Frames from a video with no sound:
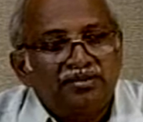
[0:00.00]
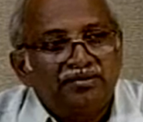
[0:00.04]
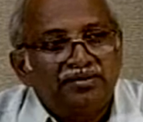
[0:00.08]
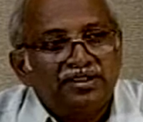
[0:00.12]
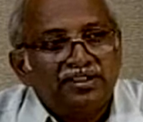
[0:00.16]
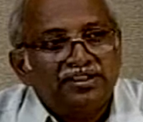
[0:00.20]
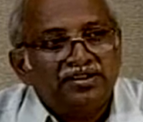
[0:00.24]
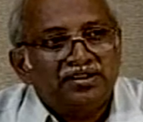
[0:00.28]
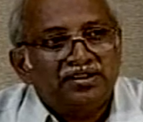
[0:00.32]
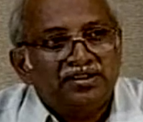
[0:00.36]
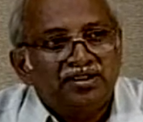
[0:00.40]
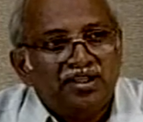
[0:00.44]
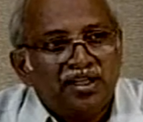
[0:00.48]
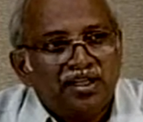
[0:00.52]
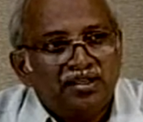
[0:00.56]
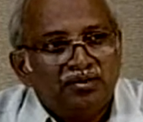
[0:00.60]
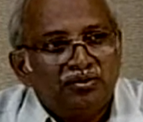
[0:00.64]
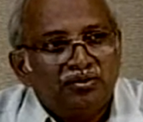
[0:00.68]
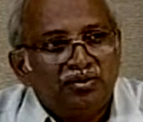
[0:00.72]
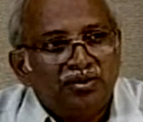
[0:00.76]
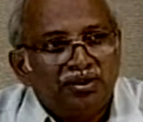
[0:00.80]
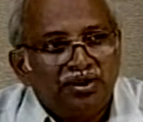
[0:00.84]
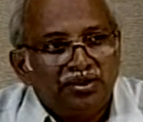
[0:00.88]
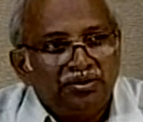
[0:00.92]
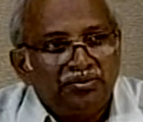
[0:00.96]
vessel can
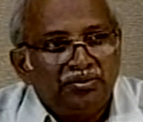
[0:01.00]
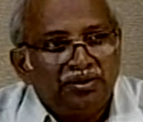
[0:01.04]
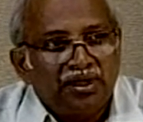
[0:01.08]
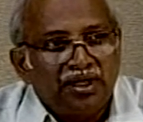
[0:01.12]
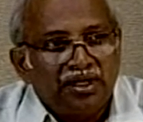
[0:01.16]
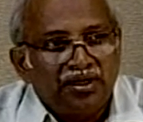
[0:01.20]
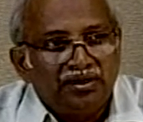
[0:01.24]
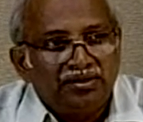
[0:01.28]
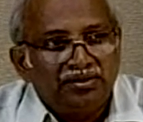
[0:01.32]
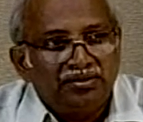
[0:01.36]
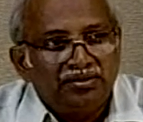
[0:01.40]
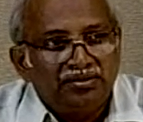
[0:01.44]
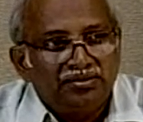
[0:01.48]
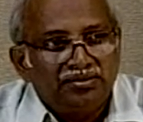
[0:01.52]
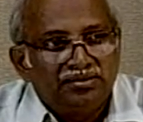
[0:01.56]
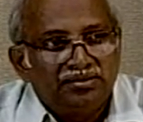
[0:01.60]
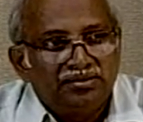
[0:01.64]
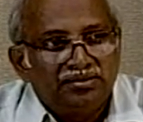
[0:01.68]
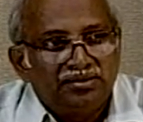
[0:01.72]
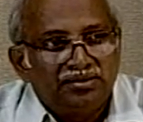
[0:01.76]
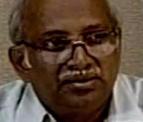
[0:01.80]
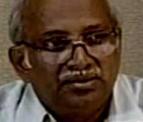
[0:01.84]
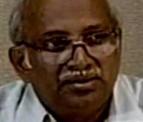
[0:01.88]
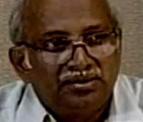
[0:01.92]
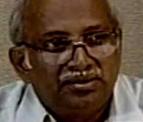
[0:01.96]
go anywhere
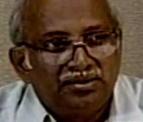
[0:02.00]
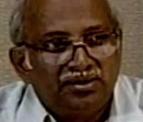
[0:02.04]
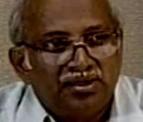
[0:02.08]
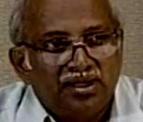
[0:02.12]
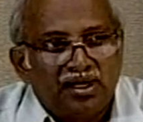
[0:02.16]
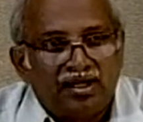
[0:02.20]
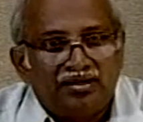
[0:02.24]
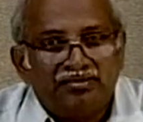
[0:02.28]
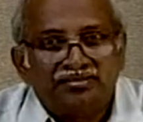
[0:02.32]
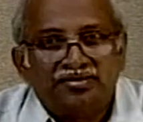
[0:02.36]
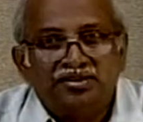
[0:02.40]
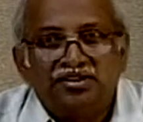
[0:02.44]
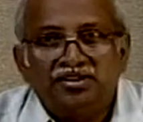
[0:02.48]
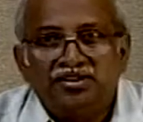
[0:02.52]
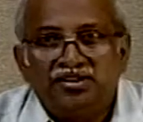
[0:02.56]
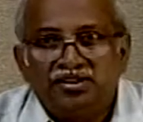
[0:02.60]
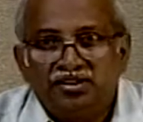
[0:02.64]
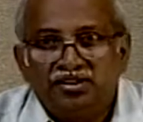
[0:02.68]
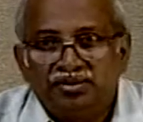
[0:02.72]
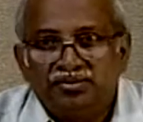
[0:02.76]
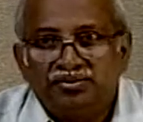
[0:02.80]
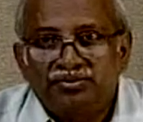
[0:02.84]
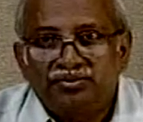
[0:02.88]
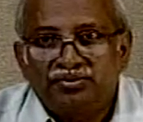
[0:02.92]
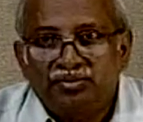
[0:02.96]
after it
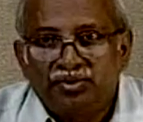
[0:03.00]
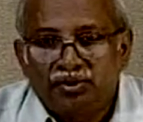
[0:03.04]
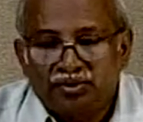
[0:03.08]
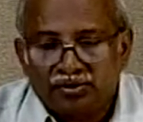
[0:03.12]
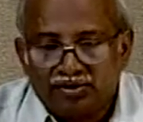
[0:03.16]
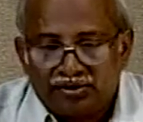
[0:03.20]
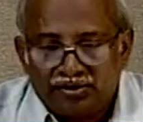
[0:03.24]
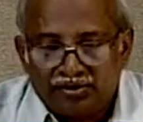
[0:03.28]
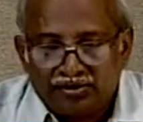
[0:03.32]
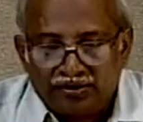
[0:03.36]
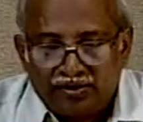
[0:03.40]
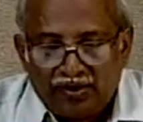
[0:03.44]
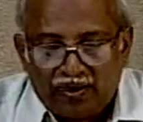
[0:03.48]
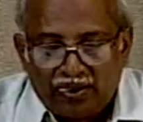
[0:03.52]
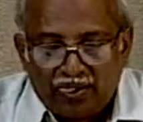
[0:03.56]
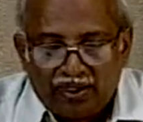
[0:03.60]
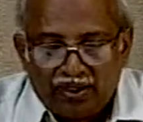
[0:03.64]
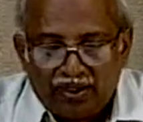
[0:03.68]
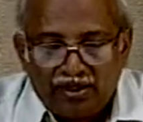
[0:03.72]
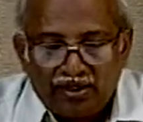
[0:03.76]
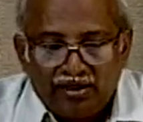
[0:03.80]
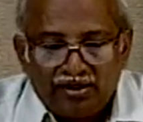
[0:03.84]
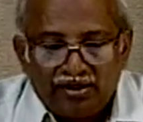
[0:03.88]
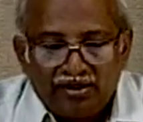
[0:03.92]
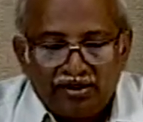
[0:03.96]
leaves port.
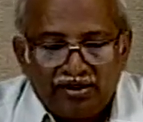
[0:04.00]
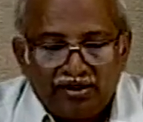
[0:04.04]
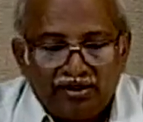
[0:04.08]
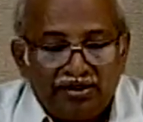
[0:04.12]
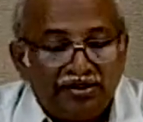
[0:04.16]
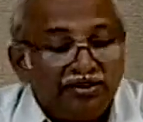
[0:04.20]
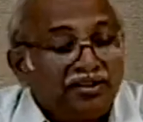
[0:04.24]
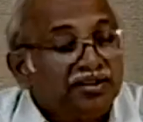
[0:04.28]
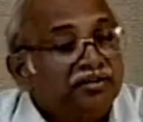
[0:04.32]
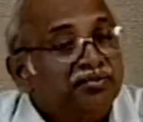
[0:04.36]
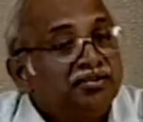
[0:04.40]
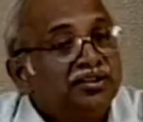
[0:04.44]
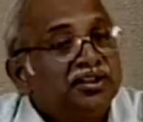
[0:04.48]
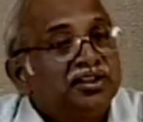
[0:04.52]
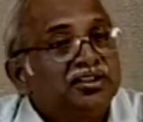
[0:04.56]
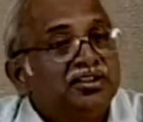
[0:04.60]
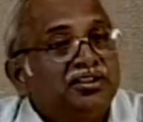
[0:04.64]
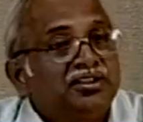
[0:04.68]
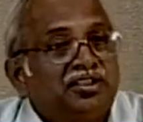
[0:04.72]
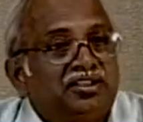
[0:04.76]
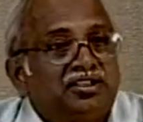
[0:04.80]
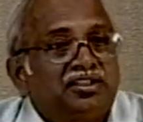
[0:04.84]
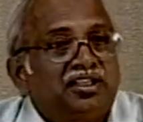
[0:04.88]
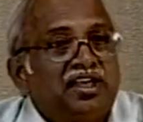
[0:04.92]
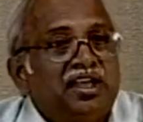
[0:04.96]
River, on the
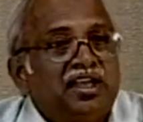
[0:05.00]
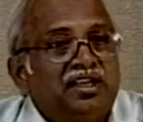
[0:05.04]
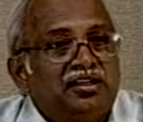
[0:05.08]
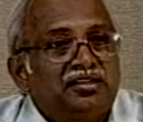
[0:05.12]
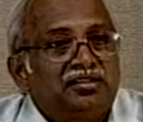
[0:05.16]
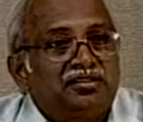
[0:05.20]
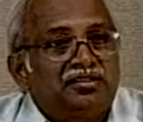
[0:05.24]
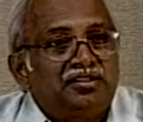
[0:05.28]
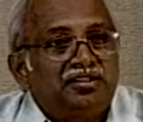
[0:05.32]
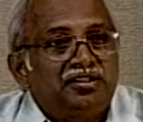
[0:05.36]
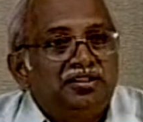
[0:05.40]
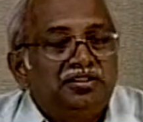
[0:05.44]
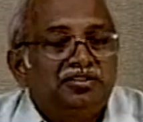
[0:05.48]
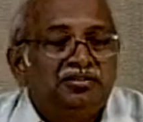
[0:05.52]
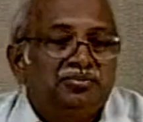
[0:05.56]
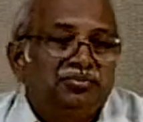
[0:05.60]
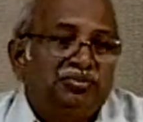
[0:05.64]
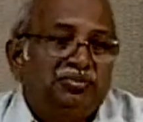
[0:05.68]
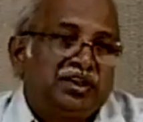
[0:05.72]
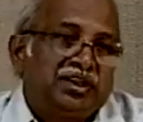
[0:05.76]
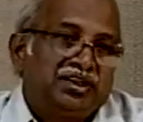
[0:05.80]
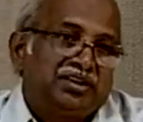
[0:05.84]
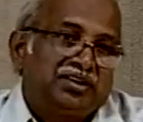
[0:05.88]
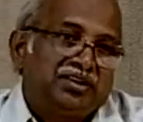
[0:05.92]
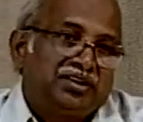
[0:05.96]
other hand, is
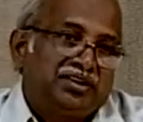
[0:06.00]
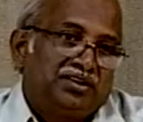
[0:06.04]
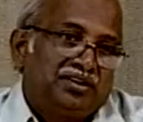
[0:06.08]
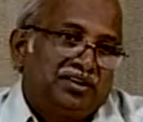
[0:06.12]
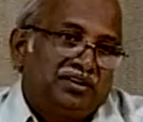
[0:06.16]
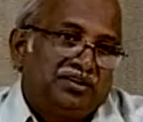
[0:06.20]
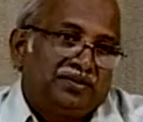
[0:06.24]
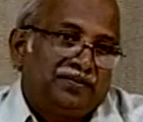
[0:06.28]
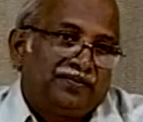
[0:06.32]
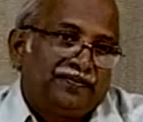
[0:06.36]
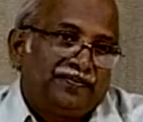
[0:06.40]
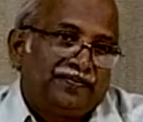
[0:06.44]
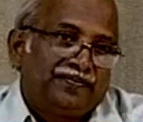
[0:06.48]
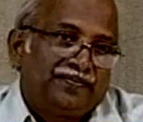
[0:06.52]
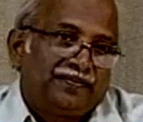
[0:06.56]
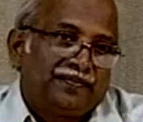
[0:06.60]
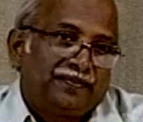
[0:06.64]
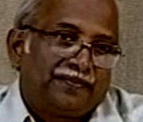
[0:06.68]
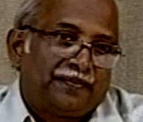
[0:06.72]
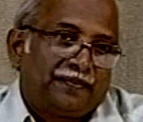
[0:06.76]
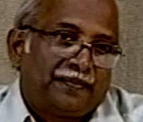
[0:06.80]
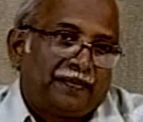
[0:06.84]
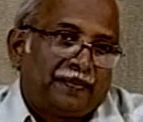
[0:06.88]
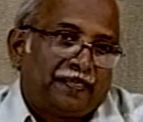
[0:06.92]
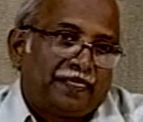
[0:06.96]
meandering.
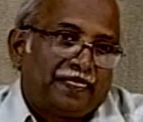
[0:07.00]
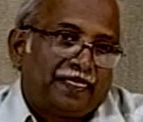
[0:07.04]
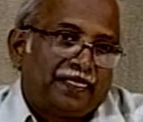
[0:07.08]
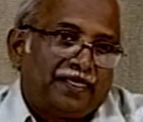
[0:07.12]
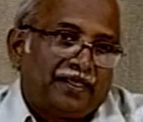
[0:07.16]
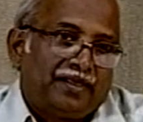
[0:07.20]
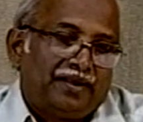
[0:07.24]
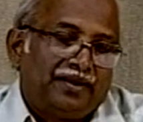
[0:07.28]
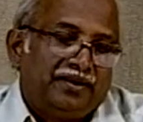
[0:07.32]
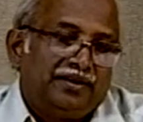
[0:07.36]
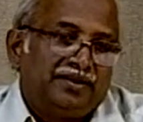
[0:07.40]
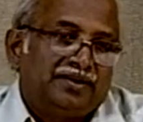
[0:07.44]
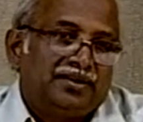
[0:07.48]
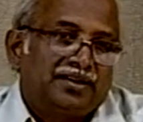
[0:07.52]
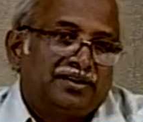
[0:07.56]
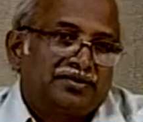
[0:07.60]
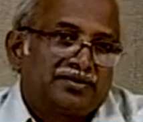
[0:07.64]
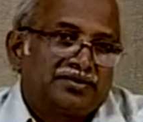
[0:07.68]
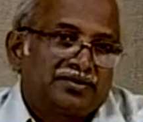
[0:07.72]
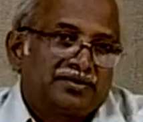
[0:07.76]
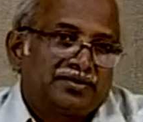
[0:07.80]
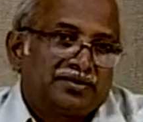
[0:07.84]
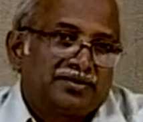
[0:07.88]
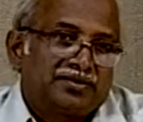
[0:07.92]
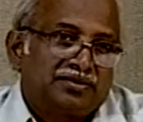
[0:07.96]
It
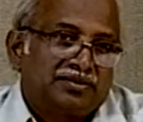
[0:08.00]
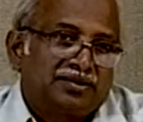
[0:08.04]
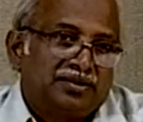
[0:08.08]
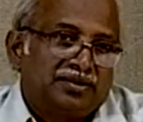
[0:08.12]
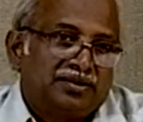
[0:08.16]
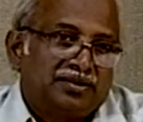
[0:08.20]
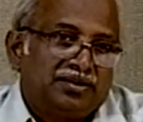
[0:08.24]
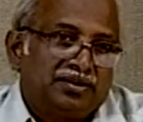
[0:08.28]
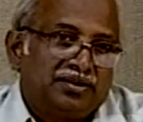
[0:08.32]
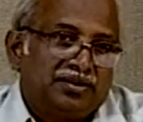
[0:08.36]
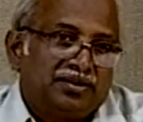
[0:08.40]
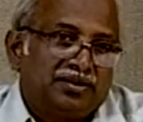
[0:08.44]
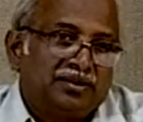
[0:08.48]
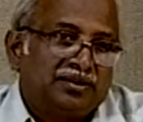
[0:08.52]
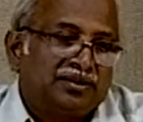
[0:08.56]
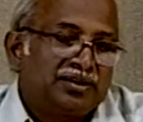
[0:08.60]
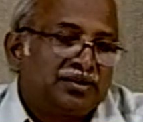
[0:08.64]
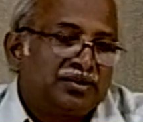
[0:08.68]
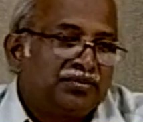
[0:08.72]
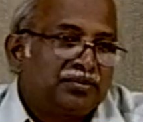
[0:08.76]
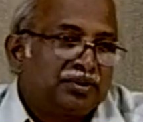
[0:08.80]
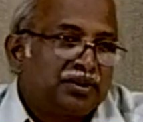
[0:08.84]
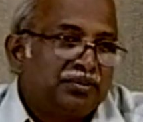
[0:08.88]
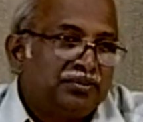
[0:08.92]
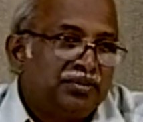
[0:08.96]
has got a
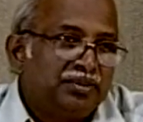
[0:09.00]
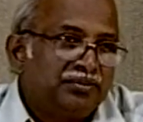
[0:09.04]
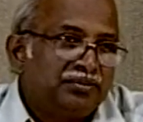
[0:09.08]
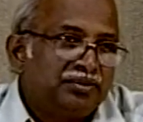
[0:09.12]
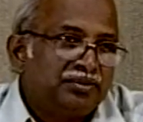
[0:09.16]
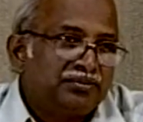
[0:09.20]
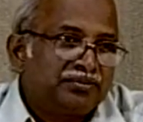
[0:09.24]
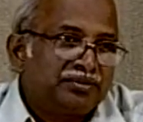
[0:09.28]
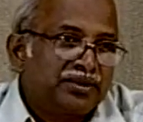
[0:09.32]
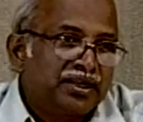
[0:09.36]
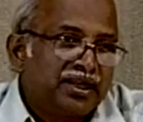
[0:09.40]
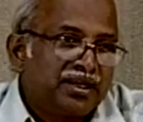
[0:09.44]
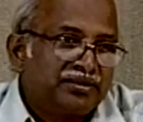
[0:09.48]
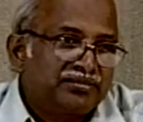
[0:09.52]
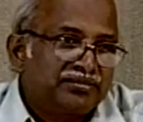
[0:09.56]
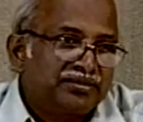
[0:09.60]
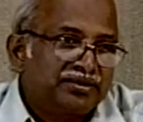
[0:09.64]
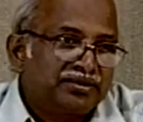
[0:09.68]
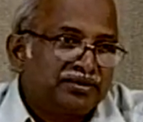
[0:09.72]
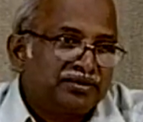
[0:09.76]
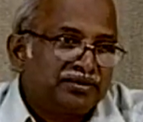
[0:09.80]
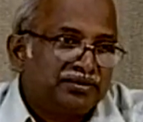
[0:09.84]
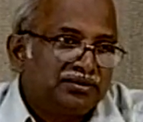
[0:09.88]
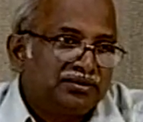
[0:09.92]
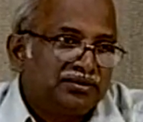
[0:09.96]
problem of
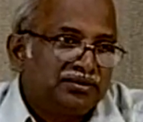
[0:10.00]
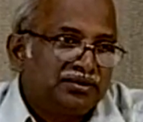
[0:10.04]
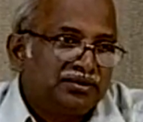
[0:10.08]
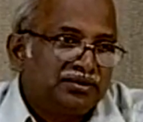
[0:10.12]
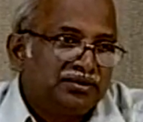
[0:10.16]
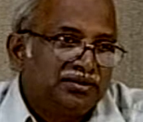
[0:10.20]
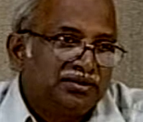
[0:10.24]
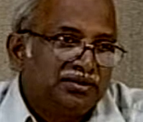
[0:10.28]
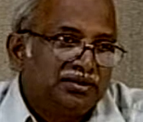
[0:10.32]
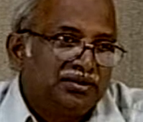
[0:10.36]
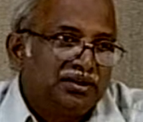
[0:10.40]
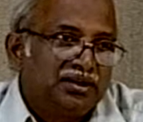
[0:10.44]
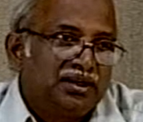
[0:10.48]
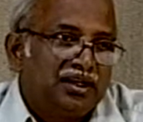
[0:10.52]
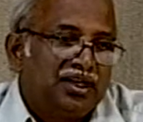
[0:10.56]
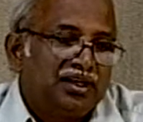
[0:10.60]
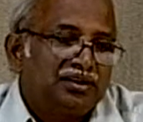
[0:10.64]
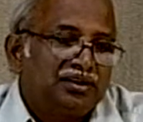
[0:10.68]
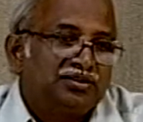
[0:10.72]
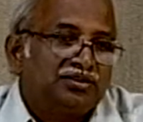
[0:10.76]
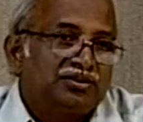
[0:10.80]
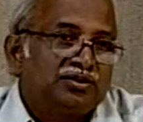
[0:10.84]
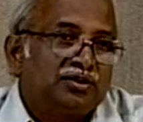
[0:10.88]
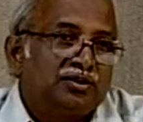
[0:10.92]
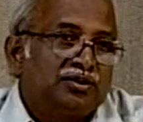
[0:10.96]
draft, and
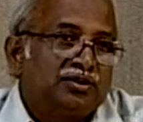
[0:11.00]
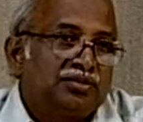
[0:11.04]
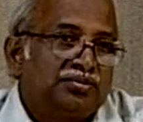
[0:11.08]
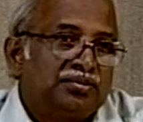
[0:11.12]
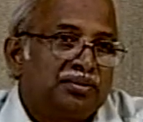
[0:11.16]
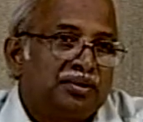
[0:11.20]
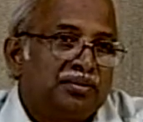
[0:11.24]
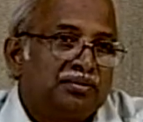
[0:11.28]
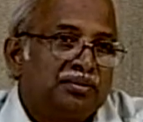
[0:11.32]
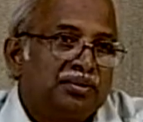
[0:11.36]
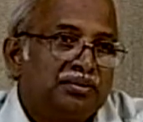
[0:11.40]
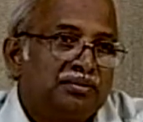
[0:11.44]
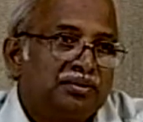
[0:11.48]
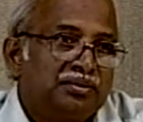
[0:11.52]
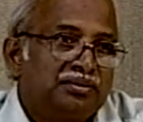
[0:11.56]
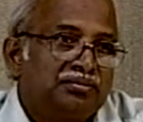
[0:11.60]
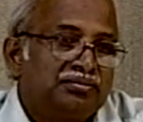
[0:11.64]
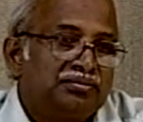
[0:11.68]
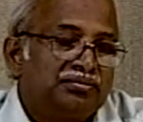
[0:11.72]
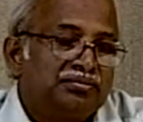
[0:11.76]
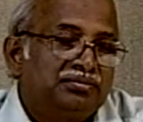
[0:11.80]
it's got a problem of